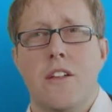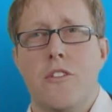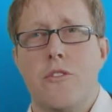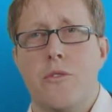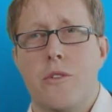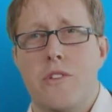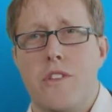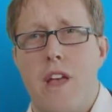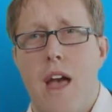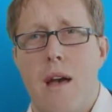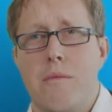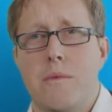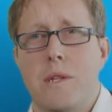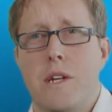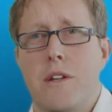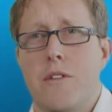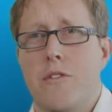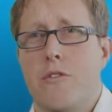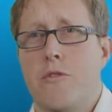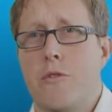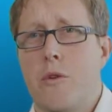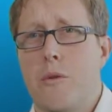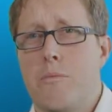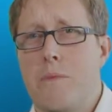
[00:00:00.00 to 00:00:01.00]
through a
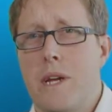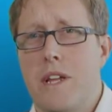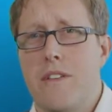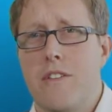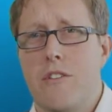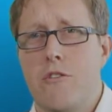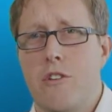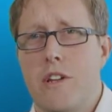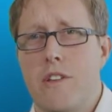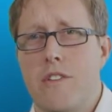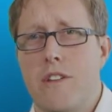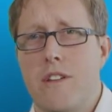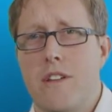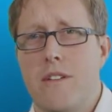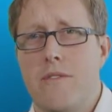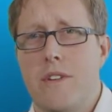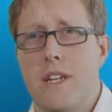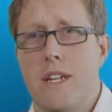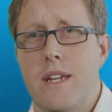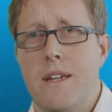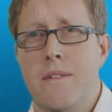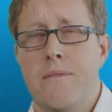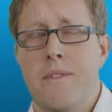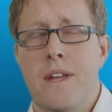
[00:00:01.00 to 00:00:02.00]
tablet, through a big screen T
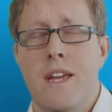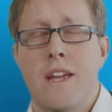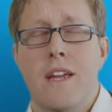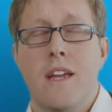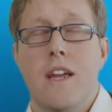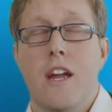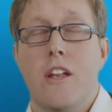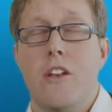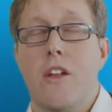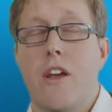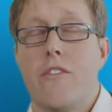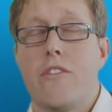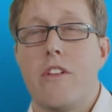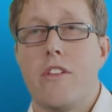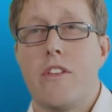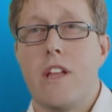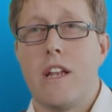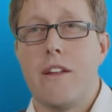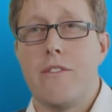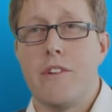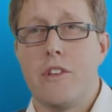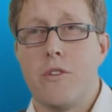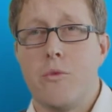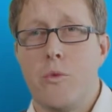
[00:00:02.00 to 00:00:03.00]
V, and you have to
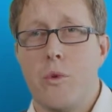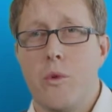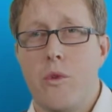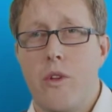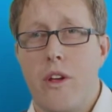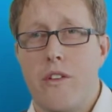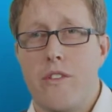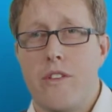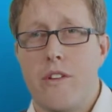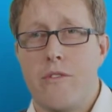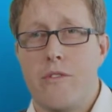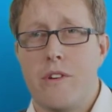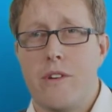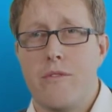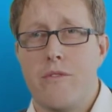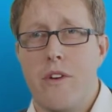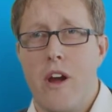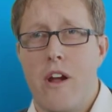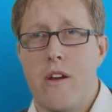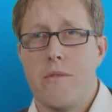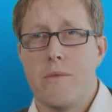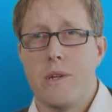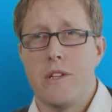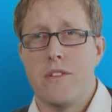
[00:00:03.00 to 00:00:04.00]
deliver to all those different
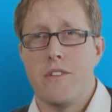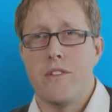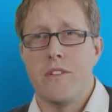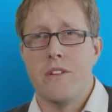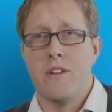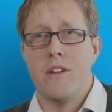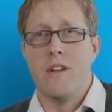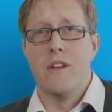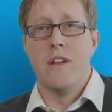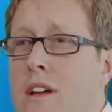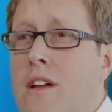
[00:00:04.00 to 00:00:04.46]
environments.